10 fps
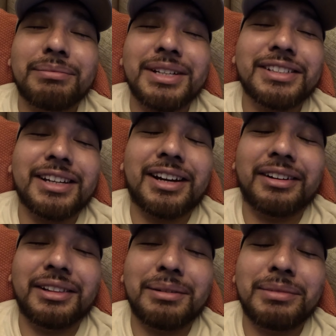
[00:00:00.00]
It means I
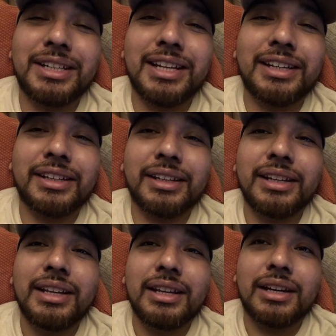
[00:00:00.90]
got
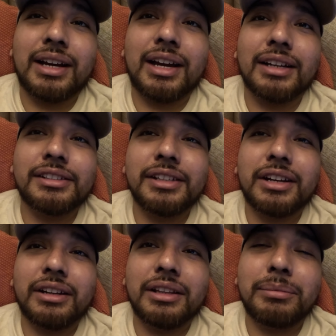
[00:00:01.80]
eliminated. I actually
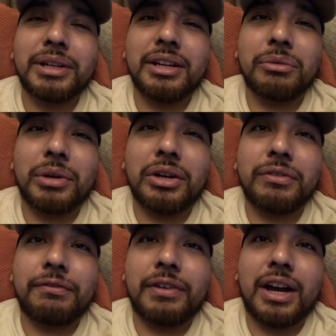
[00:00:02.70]
got eliminated
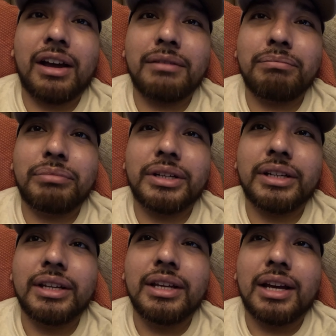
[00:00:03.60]
round five,
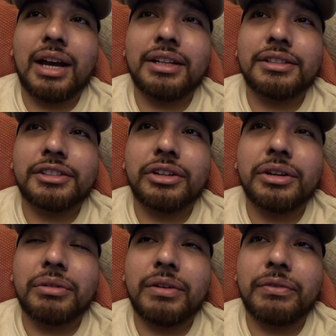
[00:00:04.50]
but I
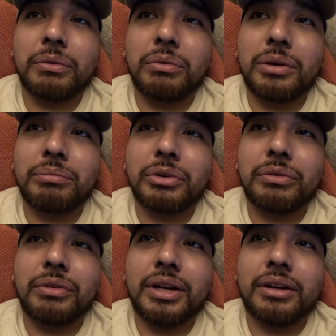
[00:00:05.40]
stuck around for one more
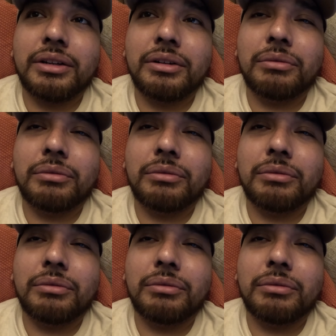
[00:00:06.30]
round.